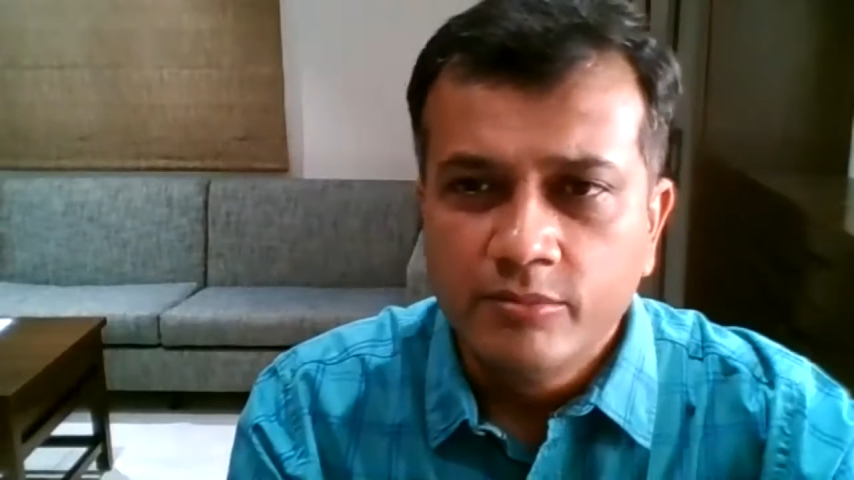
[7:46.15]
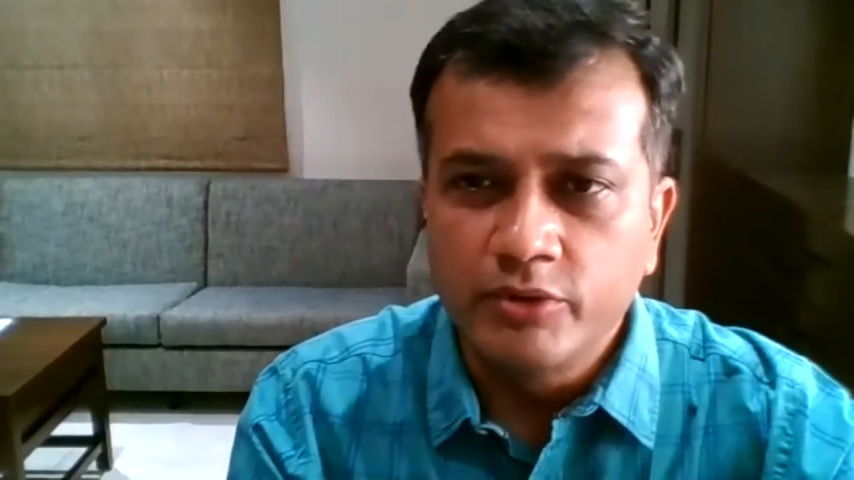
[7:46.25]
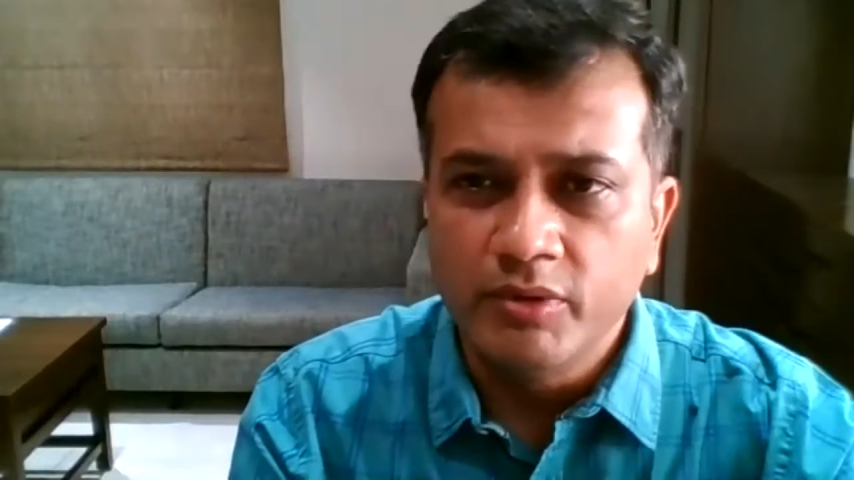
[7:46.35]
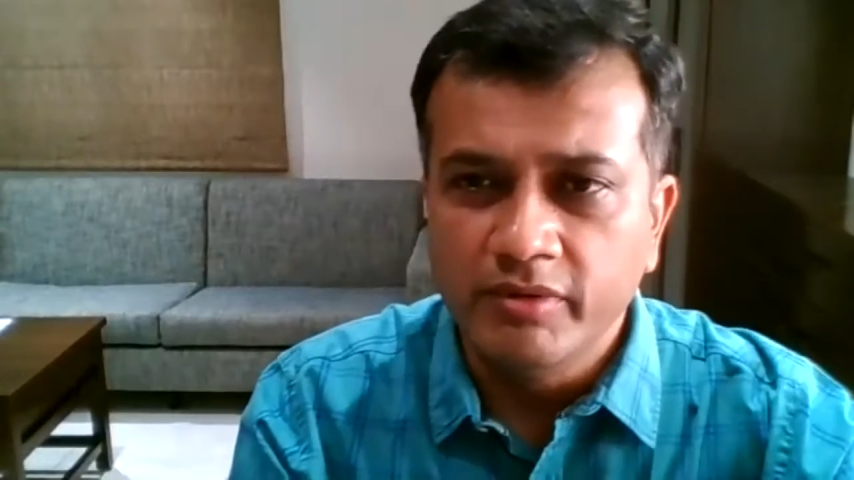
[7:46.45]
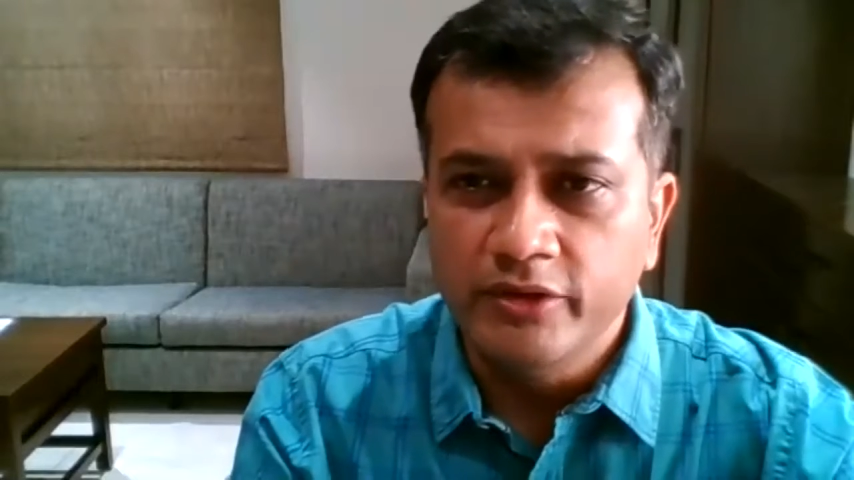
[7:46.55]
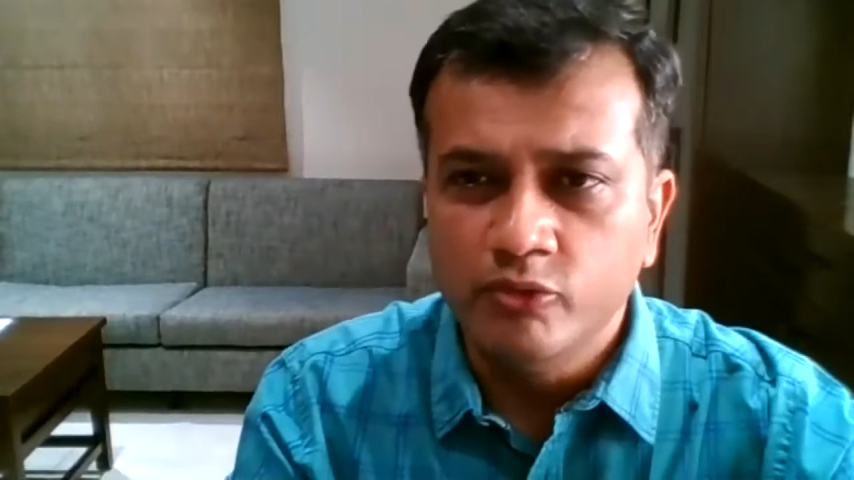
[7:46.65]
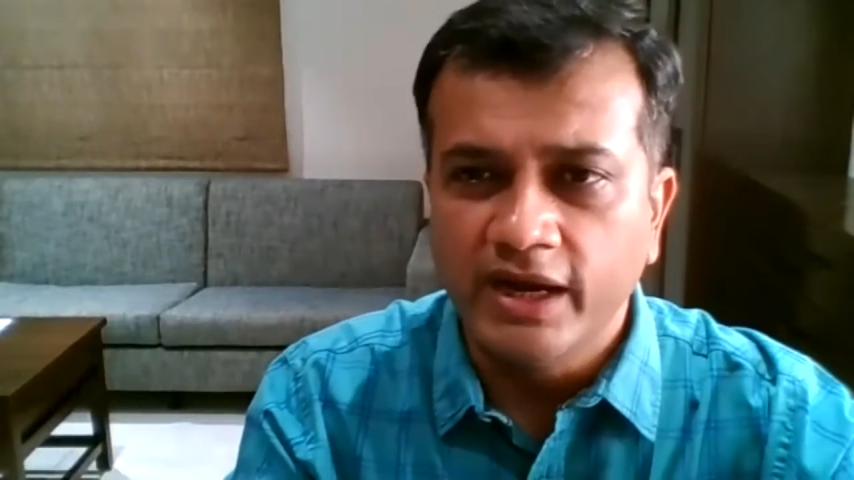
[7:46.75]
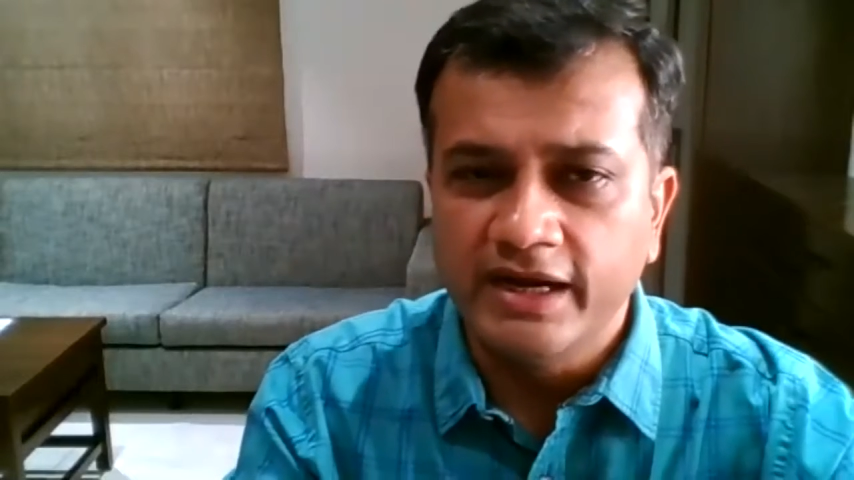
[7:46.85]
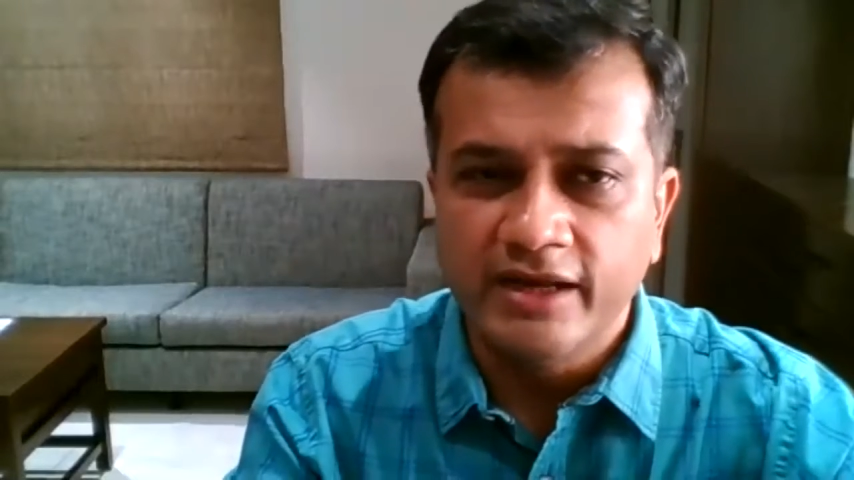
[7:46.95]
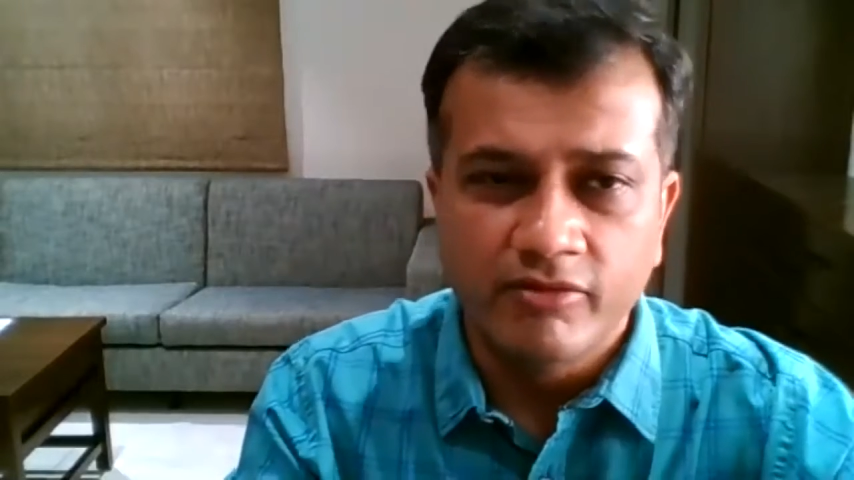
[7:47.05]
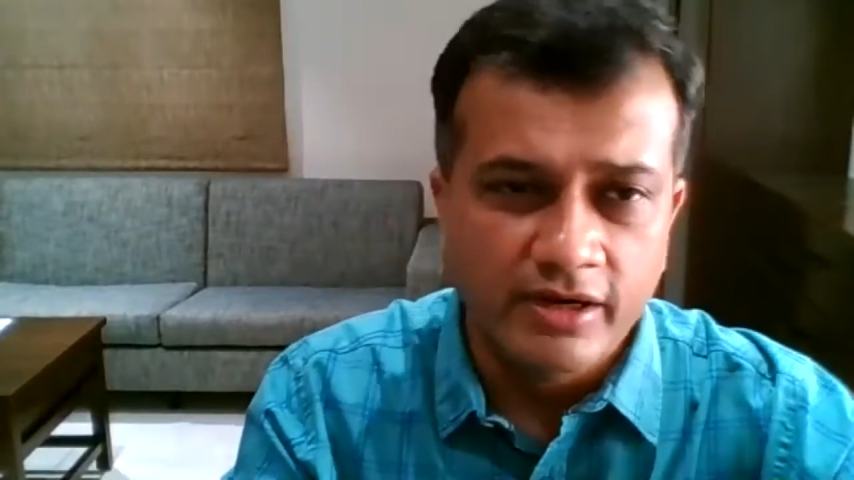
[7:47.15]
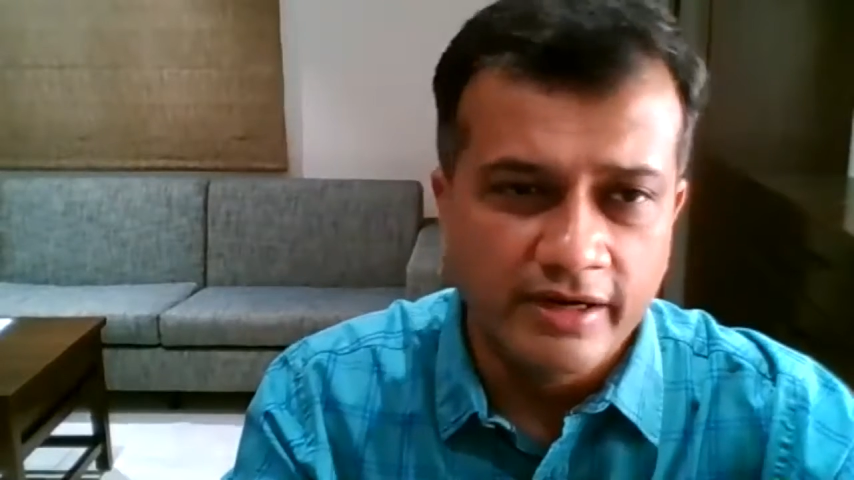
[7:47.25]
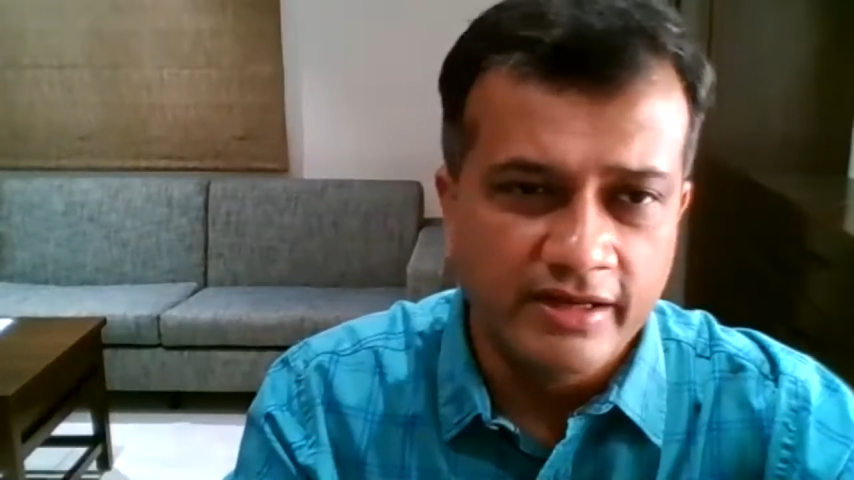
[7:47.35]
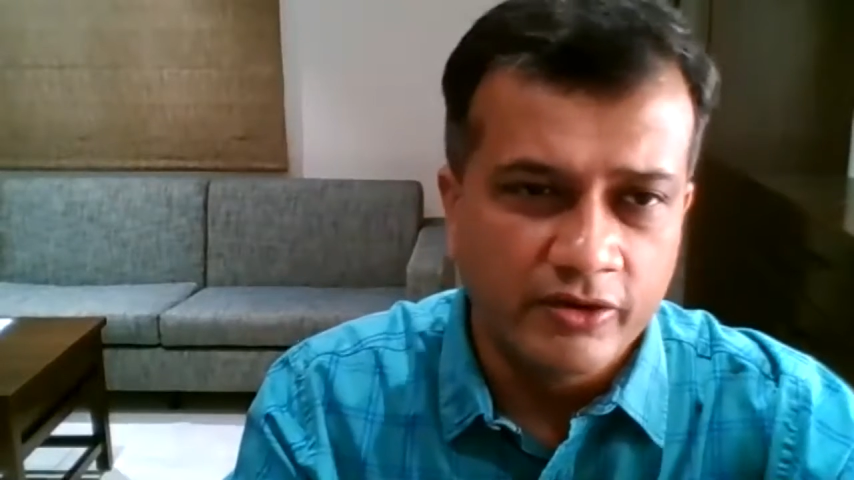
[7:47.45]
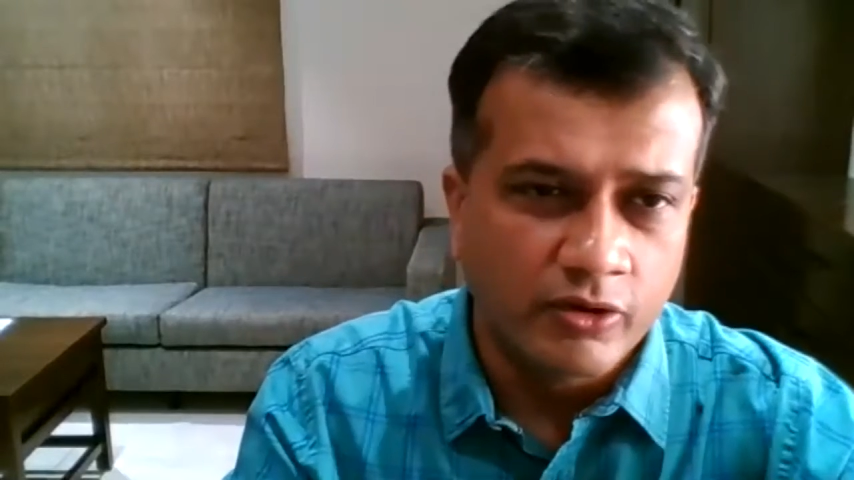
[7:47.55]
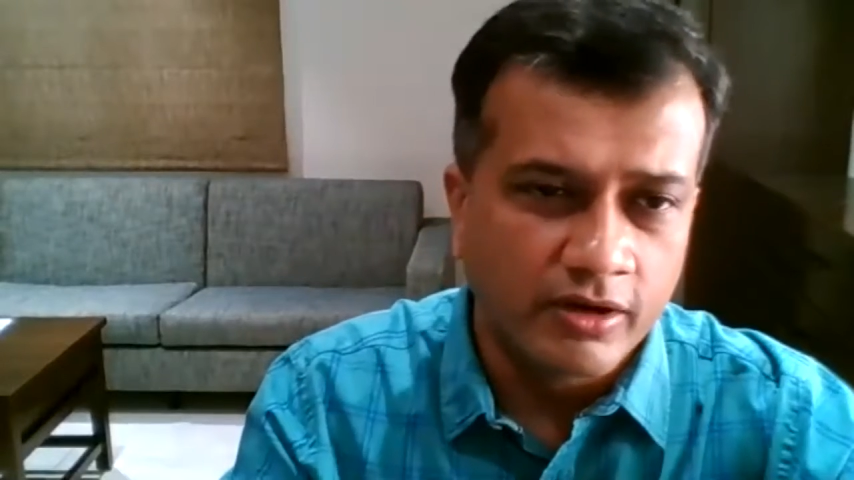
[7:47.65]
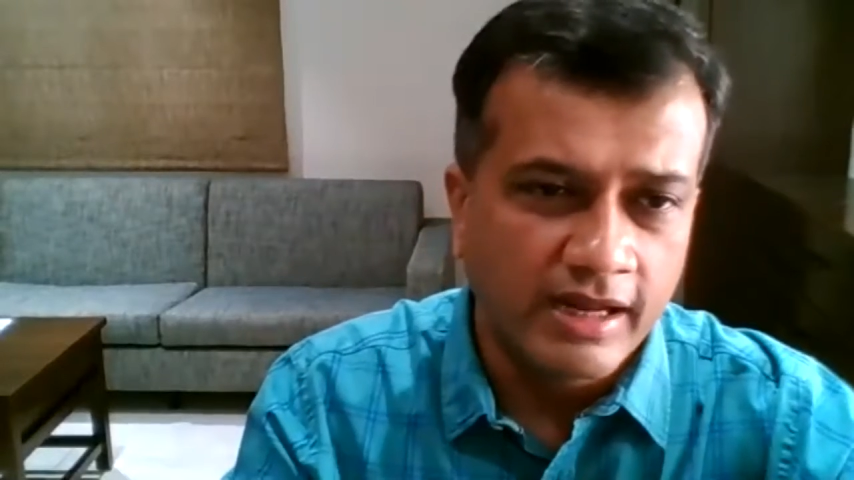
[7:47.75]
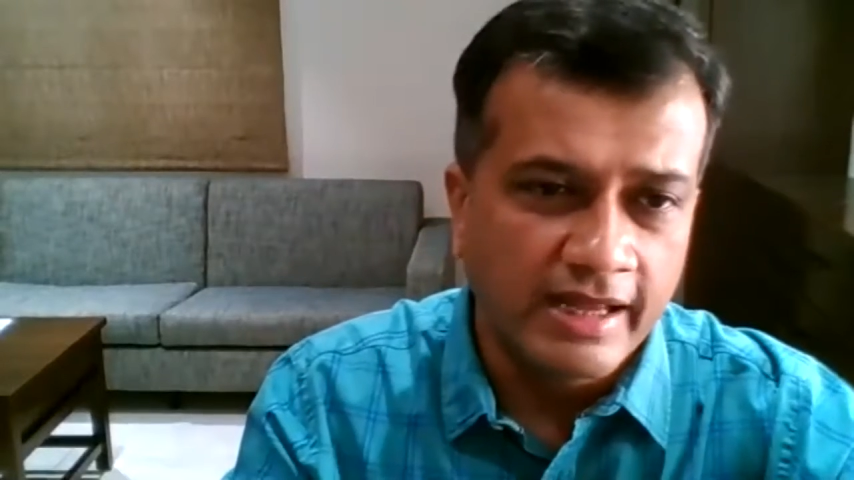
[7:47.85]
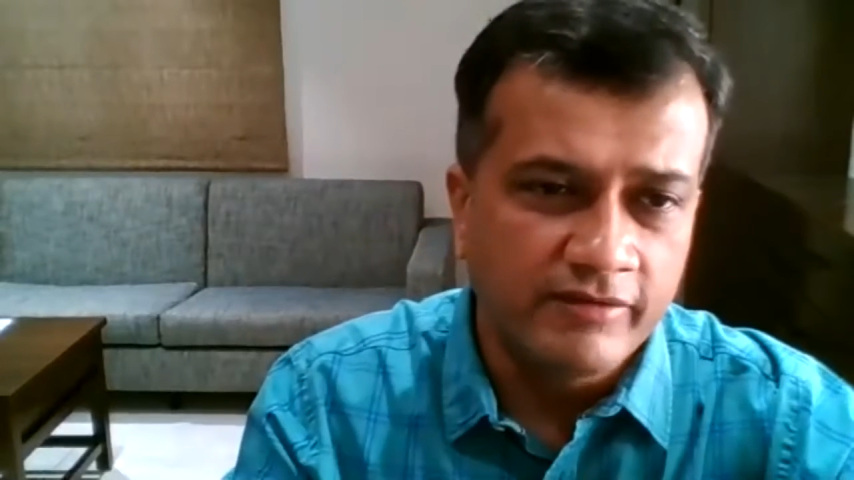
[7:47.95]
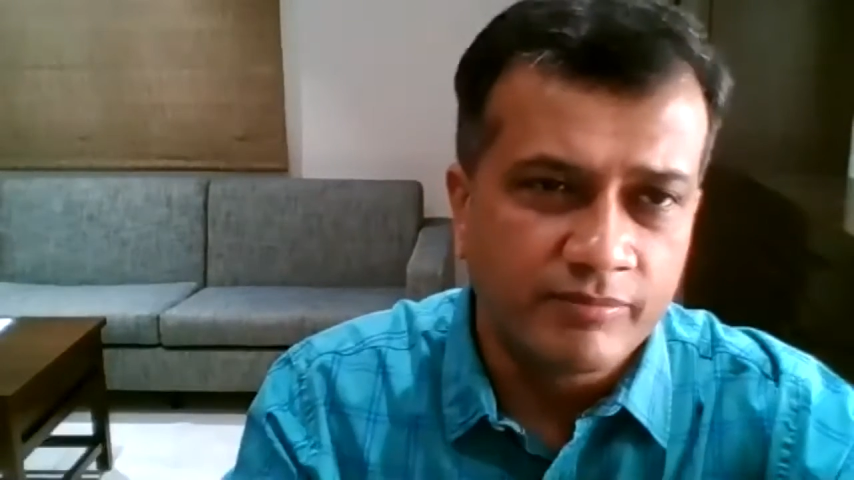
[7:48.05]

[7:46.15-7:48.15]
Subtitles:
Probably you might have heard in your life,